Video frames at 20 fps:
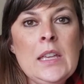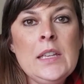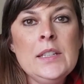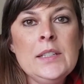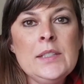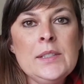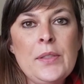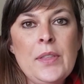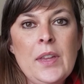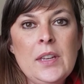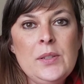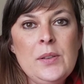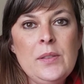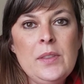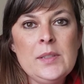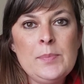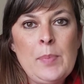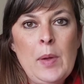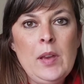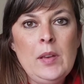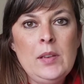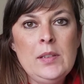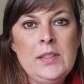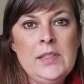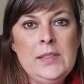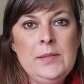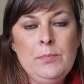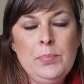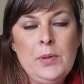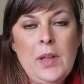So they do this by
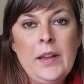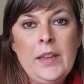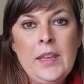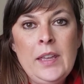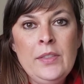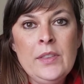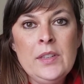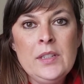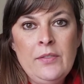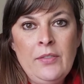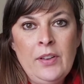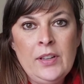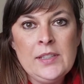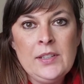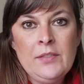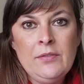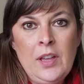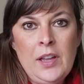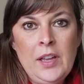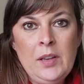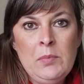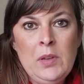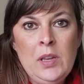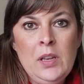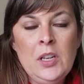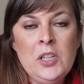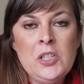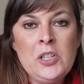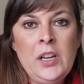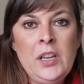blocking the defensive linemen
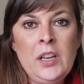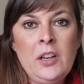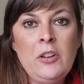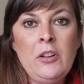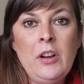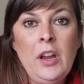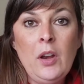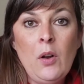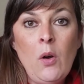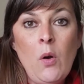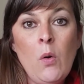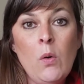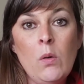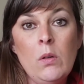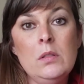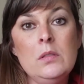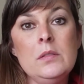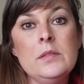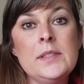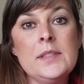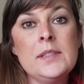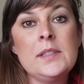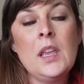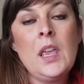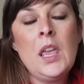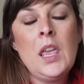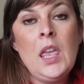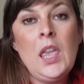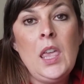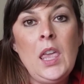and trying to create holes
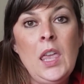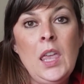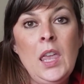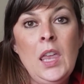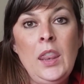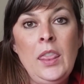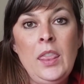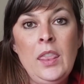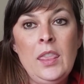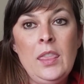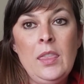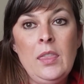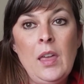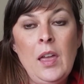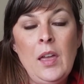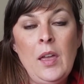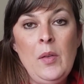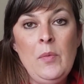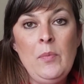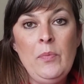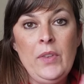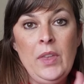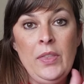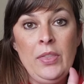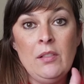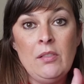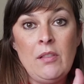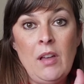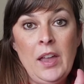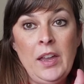in
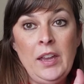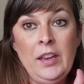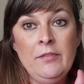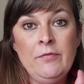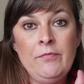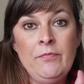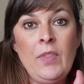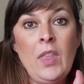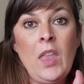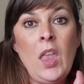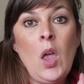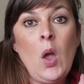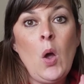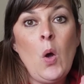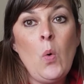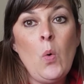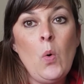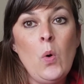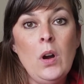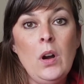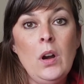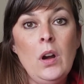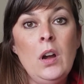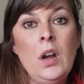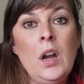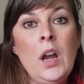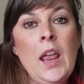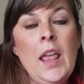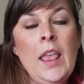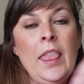the line,
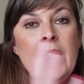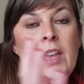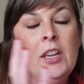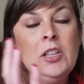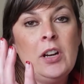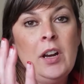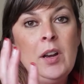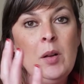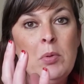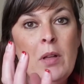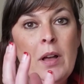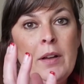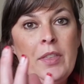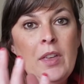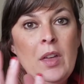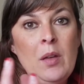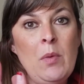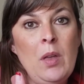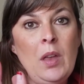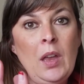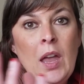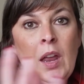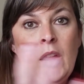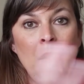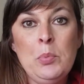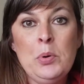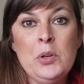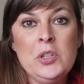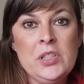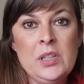or they try to block them and kind
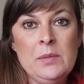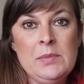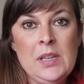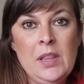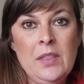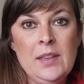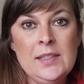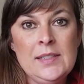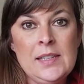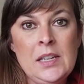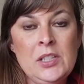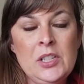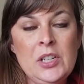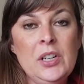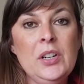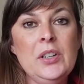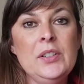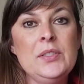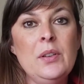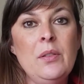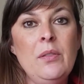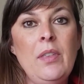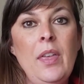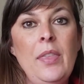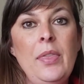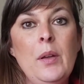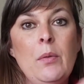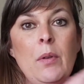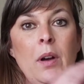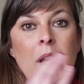of push them to the center so that
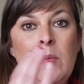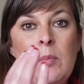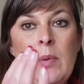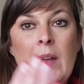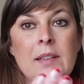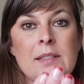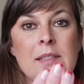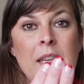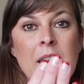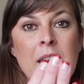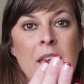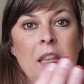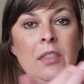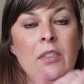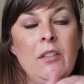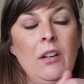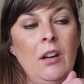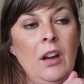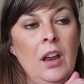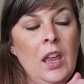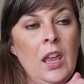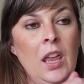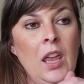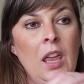the running backs can either